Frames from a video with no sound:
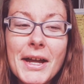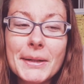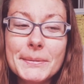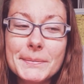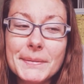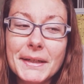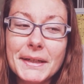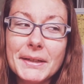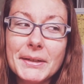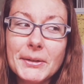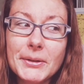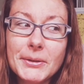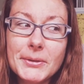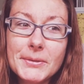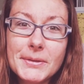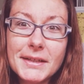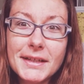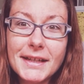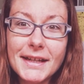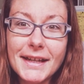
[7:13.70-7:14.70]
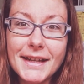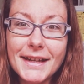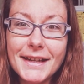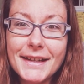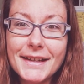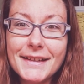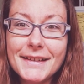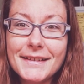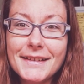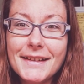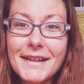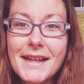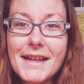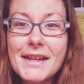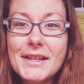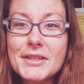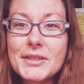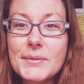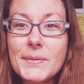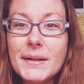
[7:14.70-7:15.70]
I'm like, okay.
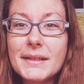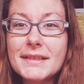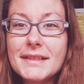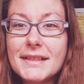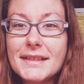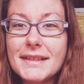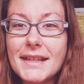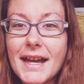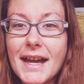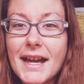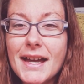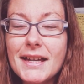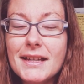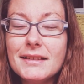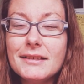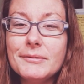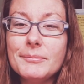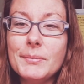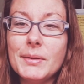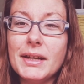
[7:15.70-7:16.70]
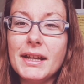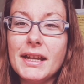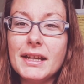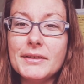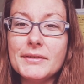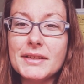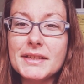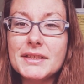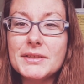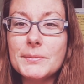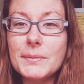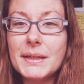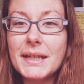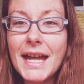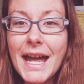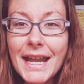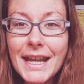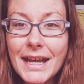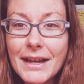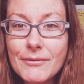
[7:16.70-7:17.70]
So I did that. But anyway, so we
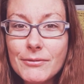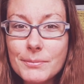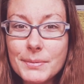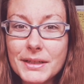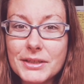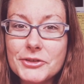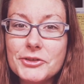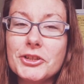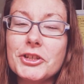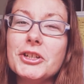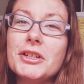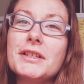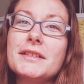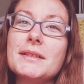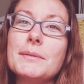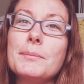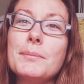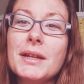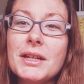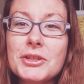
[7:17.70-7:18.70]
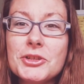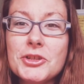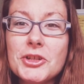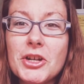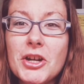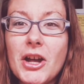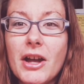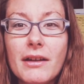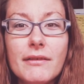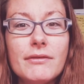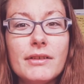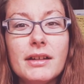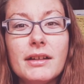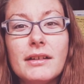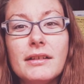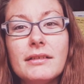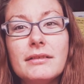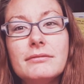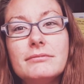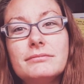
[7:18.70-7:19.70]
kind of have a picture. It's a picture of
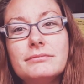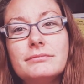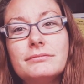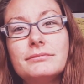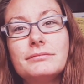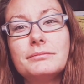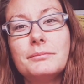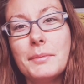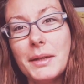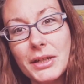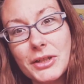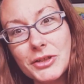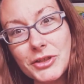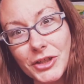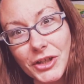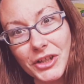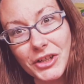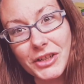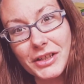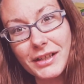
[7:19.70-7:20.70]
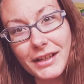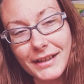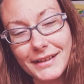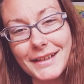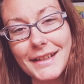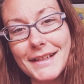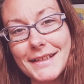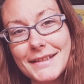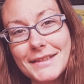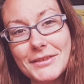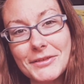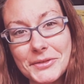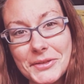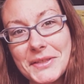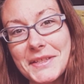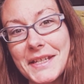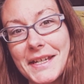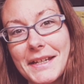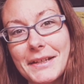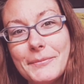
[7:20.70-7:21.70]
a picture, I guess you
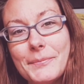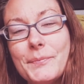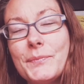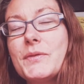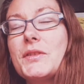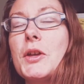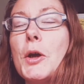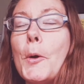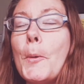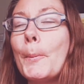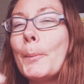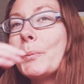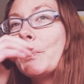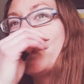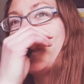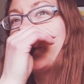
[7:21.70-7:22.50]
could say. So